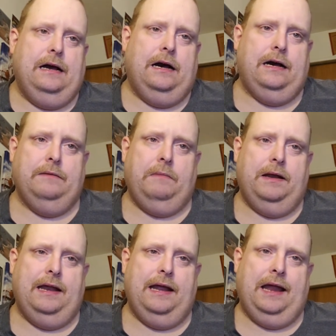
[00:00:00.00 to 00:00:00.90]
on
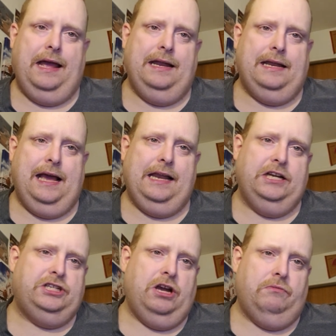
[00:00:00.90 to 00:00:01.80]
Monday night, the
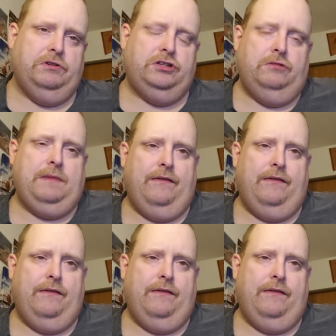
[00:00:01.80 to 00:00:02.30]
NHL resumed